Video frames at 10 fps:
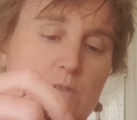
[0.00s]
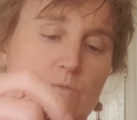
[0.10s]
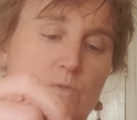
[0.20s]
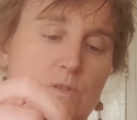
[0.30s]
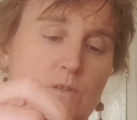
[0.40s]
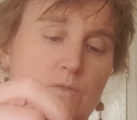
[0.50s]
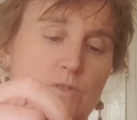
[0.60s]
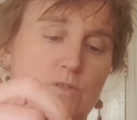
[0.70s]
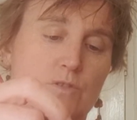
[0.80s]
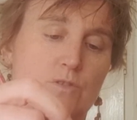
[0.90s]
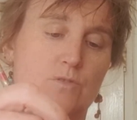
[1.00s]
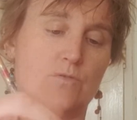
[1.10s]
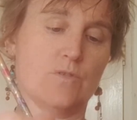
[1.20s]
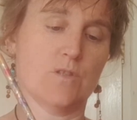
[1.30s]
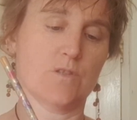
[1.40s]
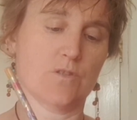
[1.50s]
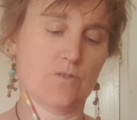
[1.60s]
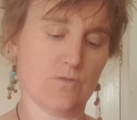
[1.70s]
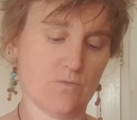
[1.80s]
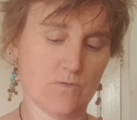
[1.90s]
what I'm going to do is
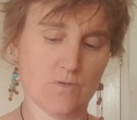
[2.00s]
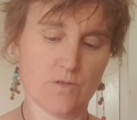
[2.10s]
do